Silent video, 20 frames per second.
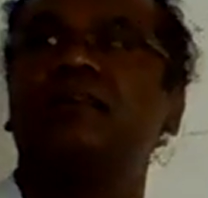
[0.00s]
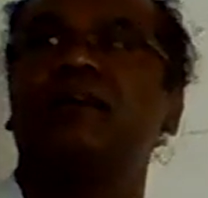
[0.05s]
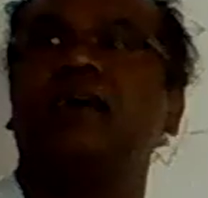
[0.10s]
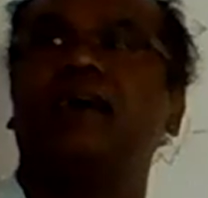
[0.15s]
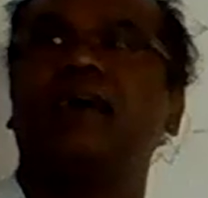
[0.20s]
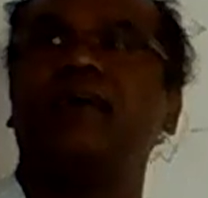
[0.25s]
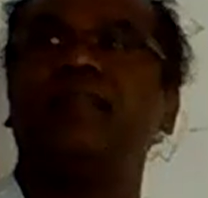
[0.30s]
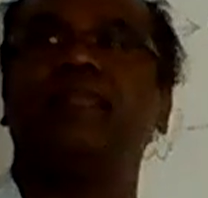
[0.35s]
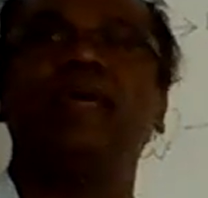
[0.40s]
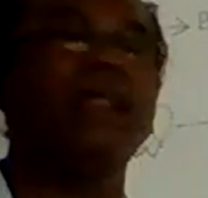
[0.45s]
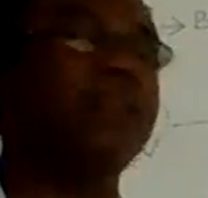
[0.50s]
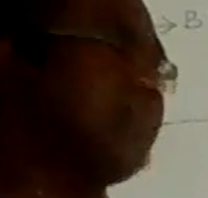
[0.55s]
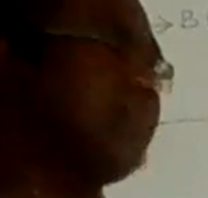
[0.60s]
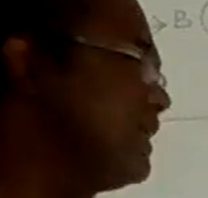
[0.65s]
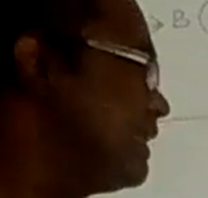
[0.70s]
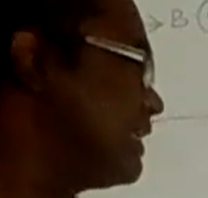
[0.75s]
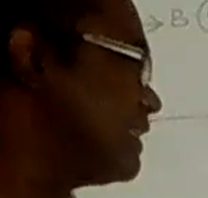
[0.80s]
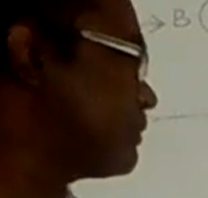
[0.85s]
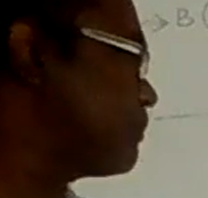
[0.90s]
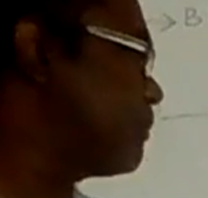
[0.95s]
and then
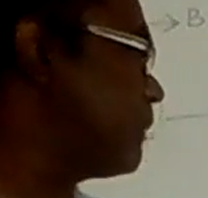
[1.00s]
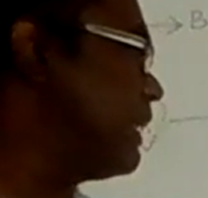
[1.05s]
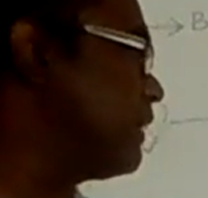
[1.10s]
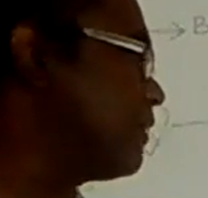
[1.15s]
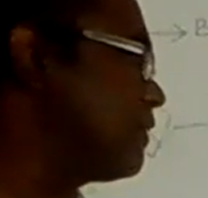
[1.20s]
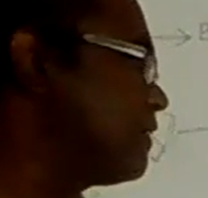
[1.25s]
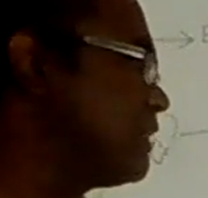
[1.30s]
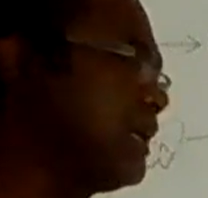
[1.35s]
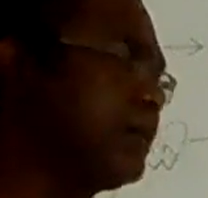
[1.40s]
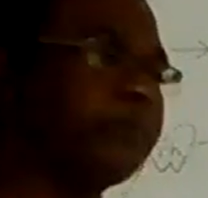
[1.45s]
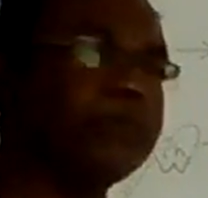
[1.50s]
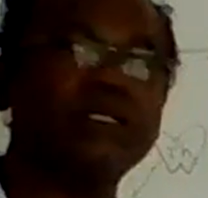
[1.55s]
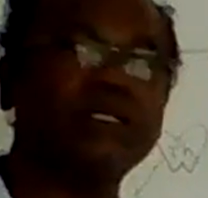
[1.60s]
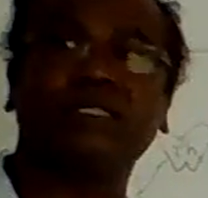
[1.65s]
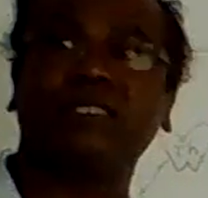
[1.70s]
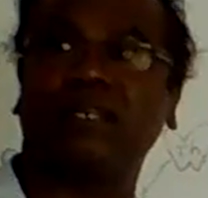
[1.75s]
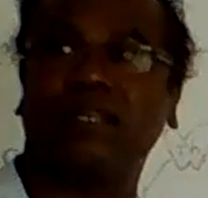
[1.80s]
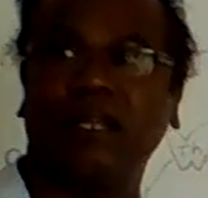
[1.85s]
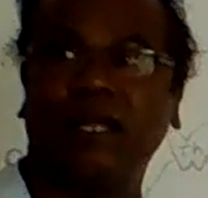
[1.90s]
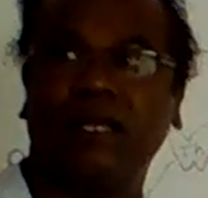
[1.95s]
they display it on the
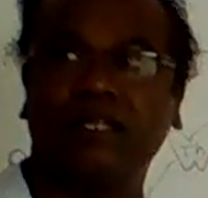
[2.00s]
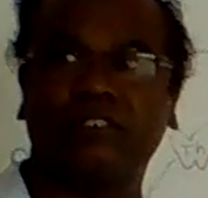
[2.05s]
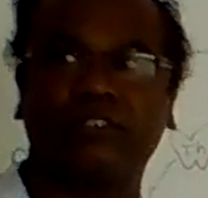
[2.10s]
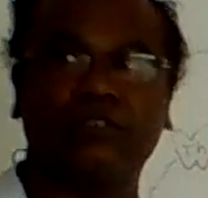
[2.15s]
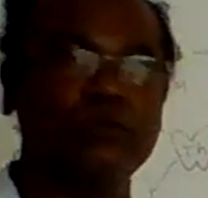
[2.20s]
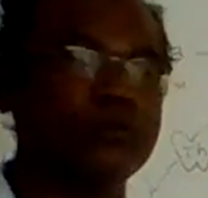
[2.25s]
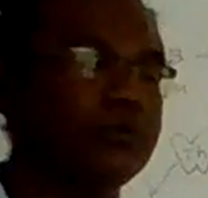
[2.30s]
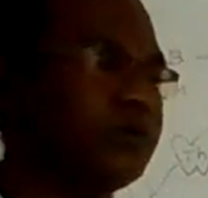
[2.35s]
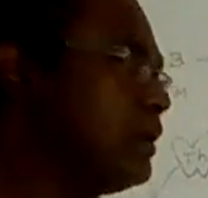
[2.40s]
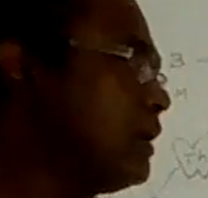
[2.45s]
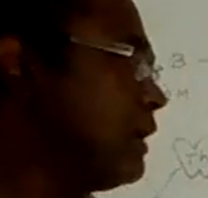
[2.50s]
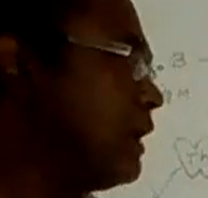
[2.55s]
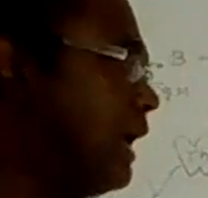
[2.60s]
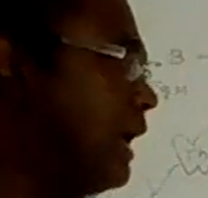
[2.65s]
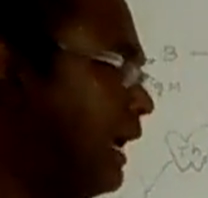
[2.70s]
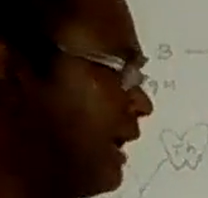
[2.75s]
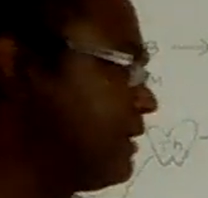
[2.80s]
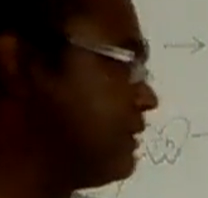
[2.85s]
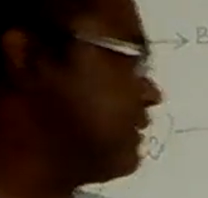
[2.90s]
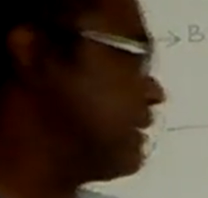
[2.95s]
MHC class 2.
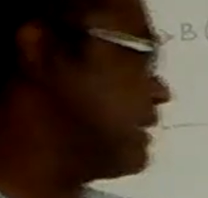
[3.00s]
And in the